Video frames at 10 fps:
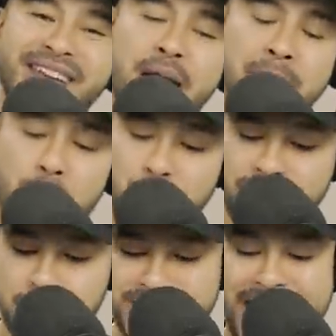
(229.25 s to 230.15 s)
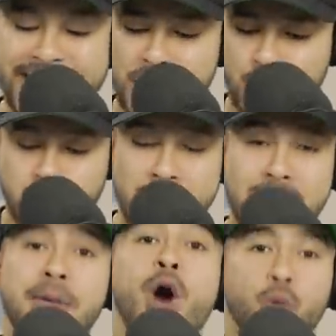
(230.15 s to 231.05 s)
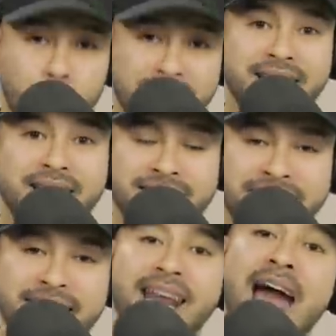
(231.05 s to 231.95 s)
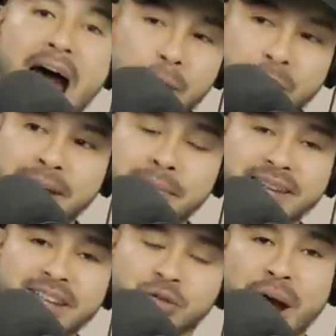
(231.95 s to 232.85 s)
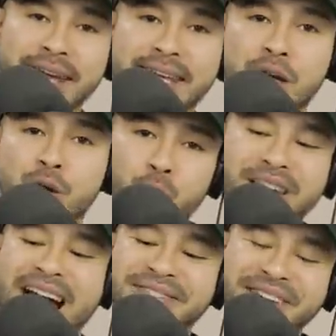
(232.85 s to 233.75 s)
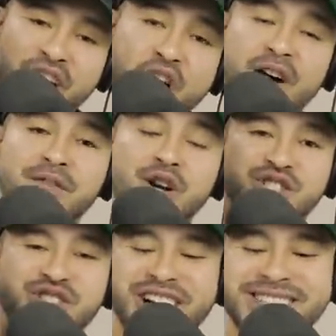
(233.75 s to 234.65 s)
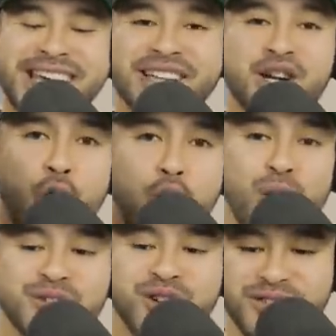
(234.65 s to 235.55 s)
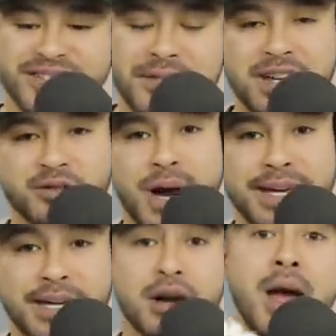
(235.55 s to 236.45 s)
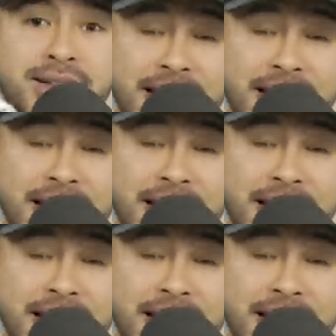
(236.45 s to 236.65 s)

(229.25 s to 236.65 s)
They come out with the black and cream. Really clean. I recommend these right here. We got the Converse Chuck Taylor All-Star 70s right here.